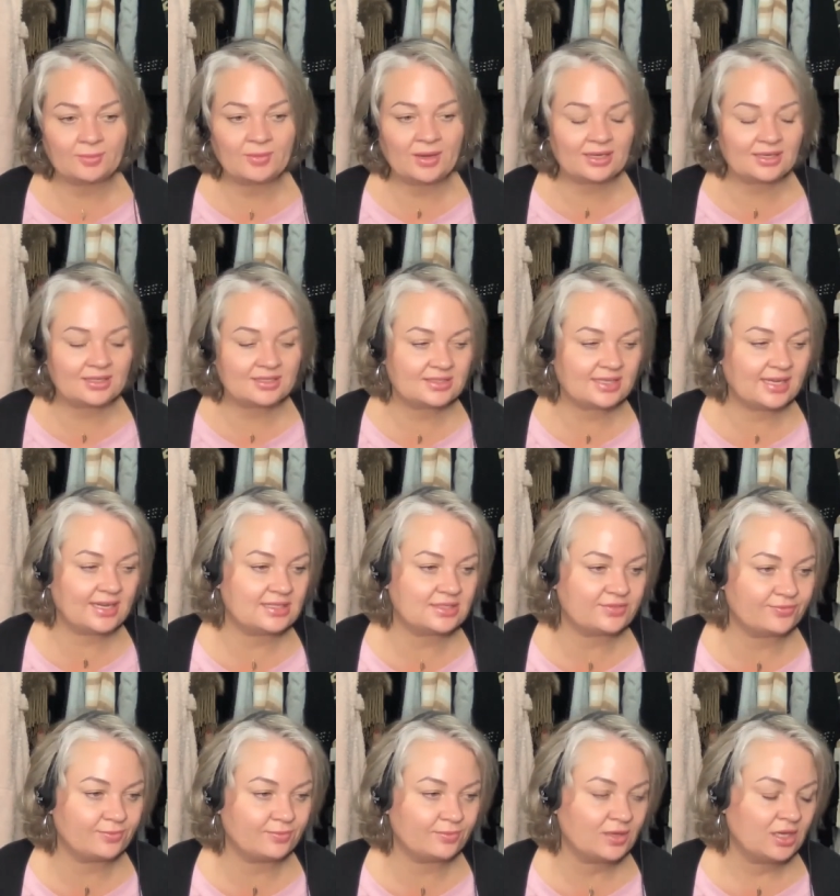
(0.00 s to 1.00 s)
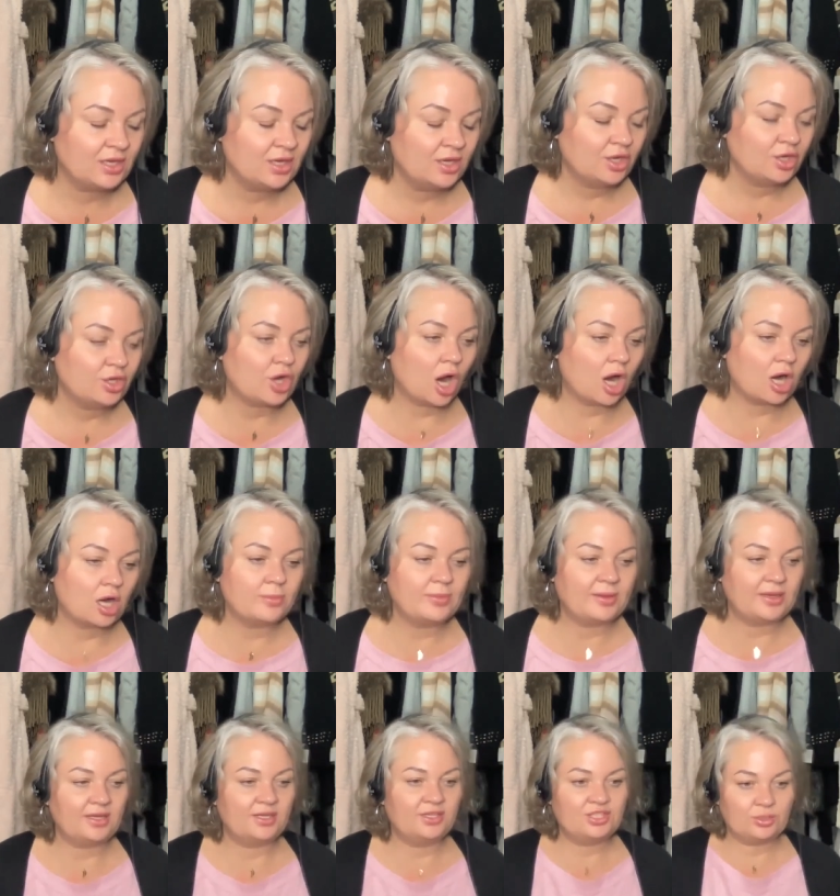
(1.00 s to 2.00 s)
I'm not going to say it's
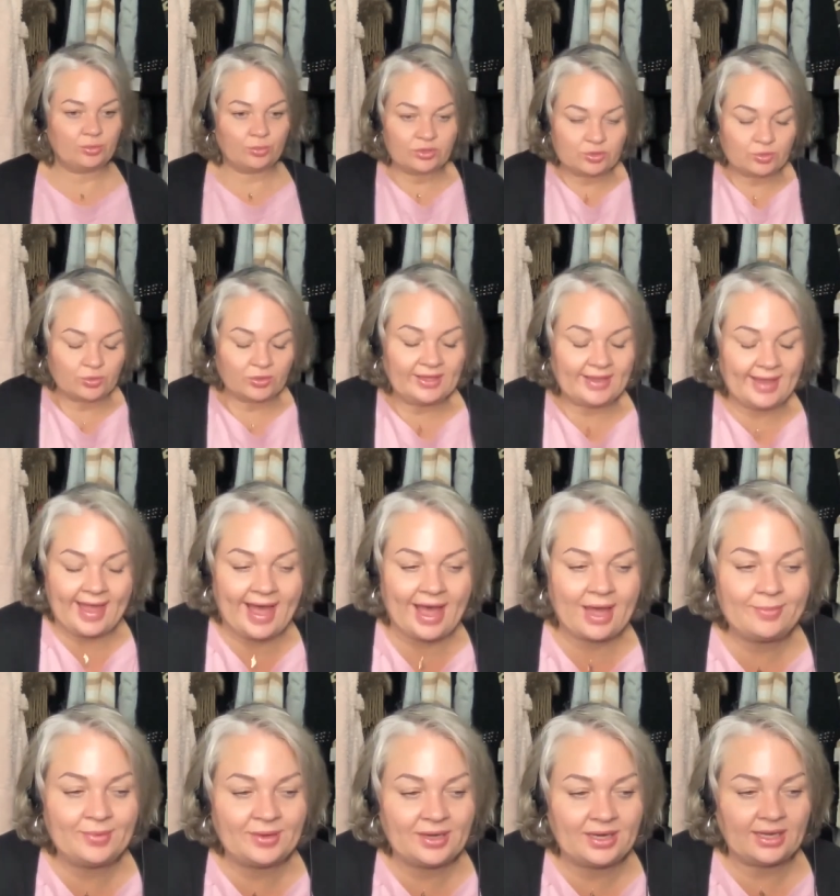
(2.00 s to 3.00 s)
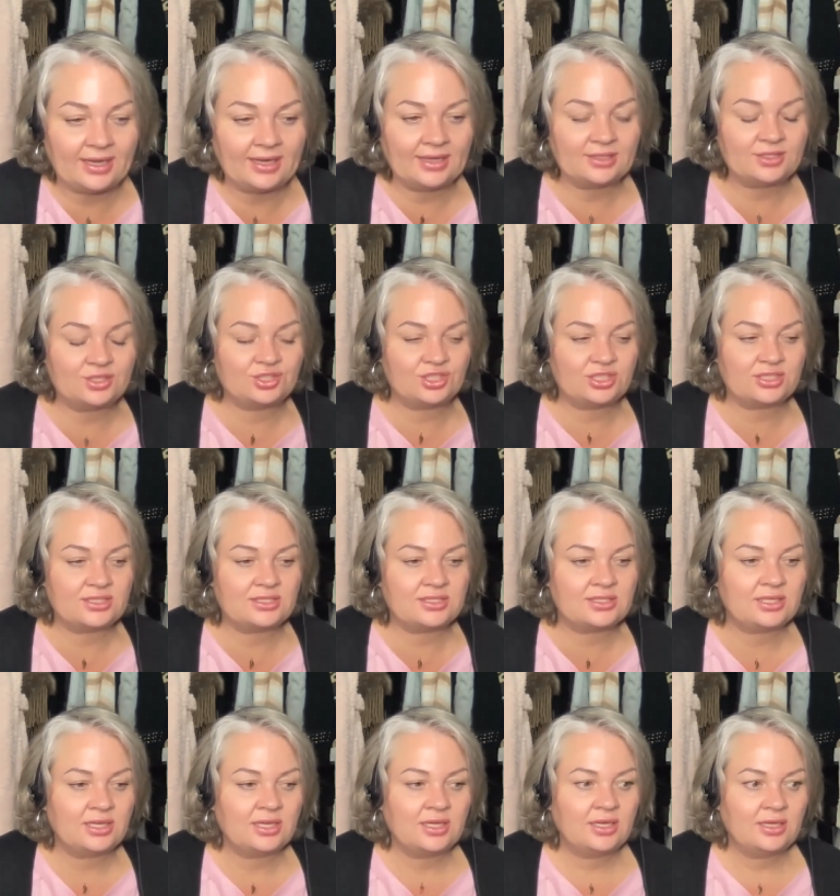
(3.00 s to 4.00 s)
garbage. It was really happening. It's
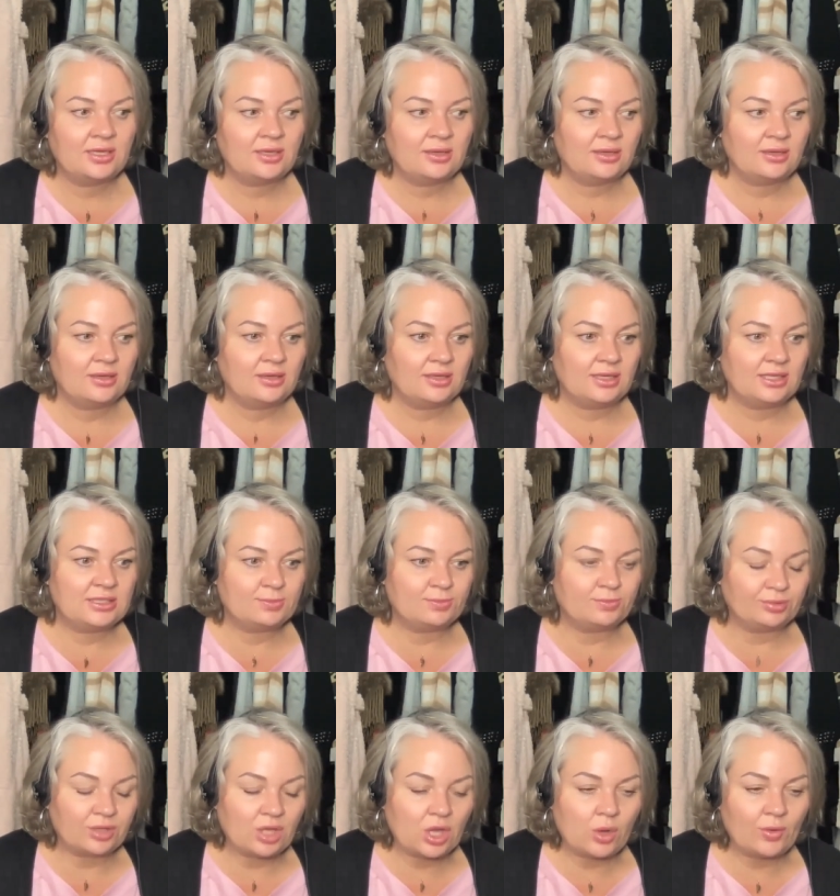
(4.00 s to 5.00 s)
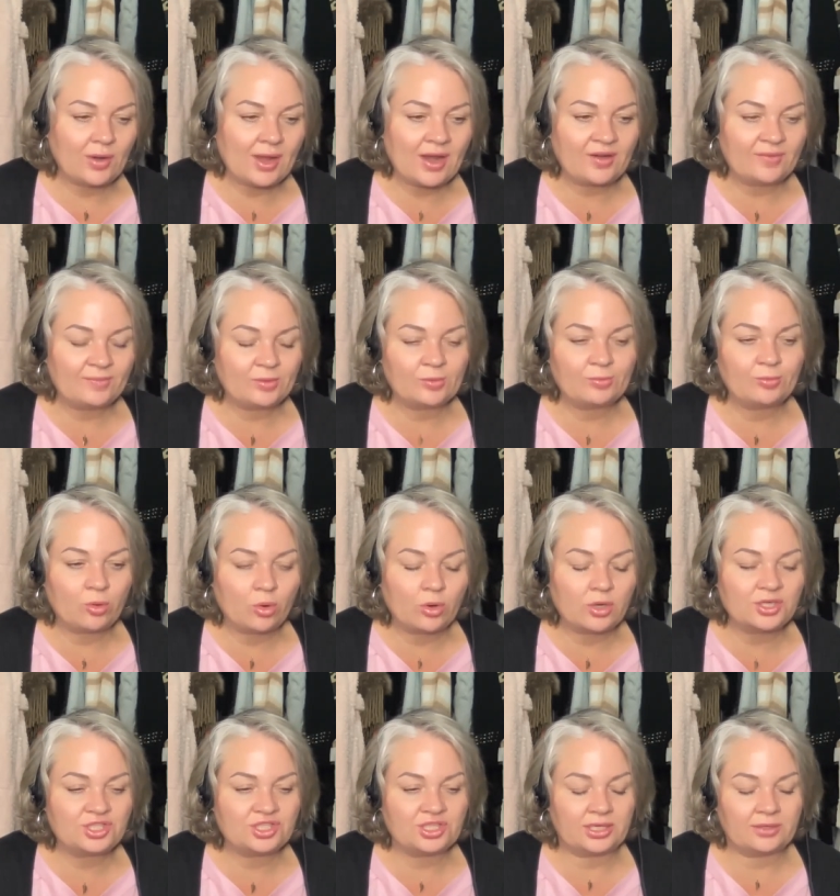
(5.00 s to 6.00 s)
just, it's blown out of
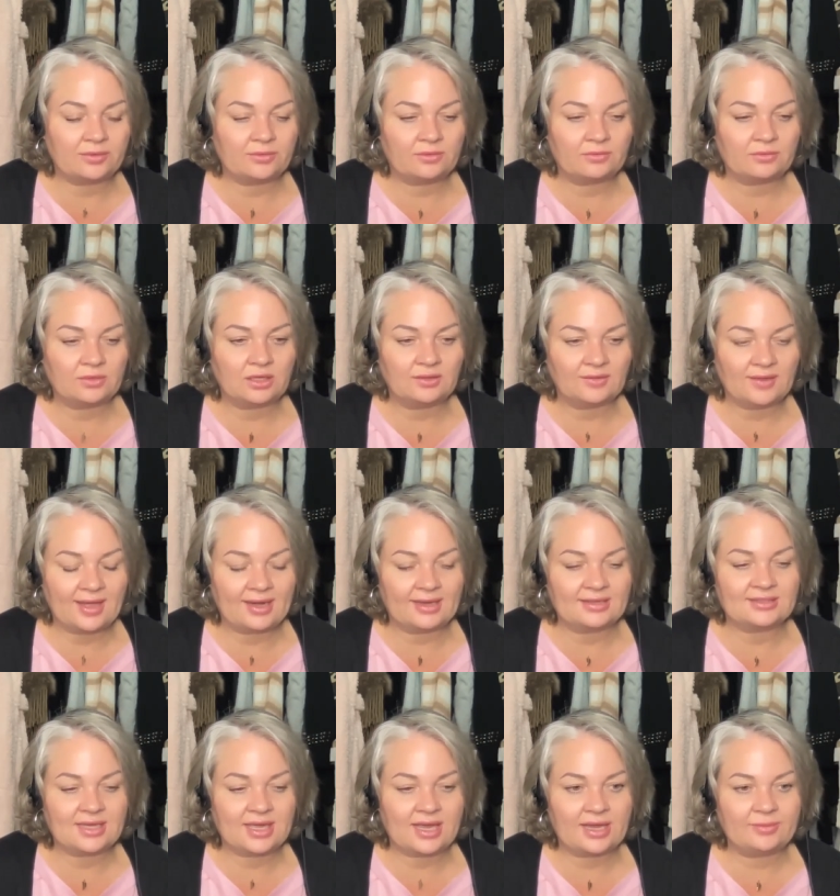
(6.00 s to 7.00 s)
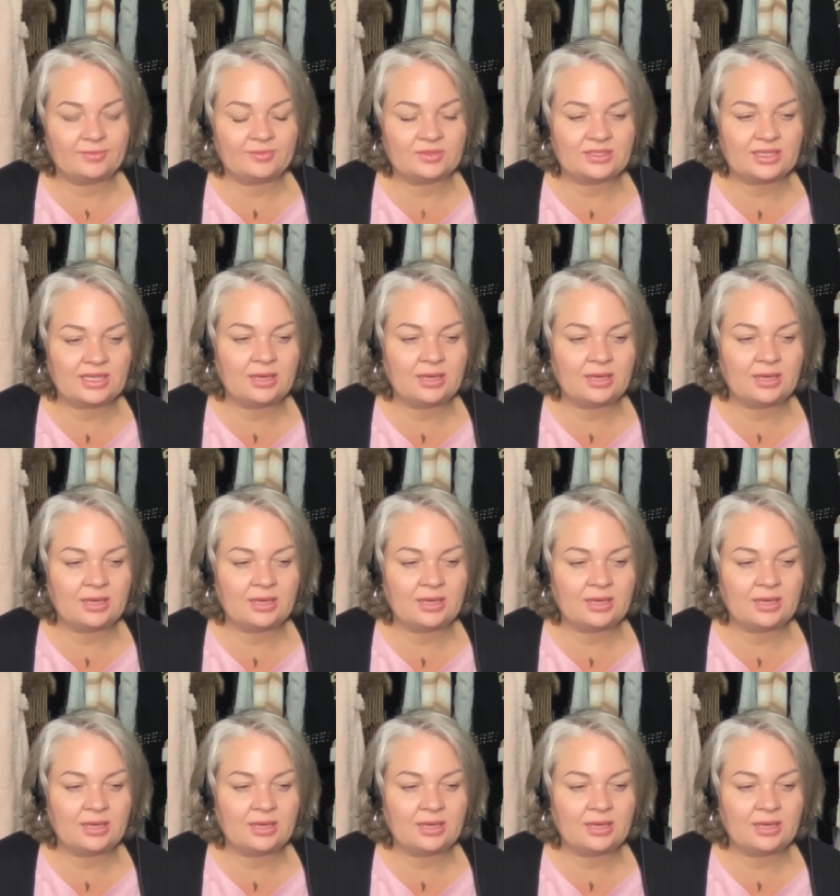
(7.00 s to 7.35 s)
proportion a lot of times.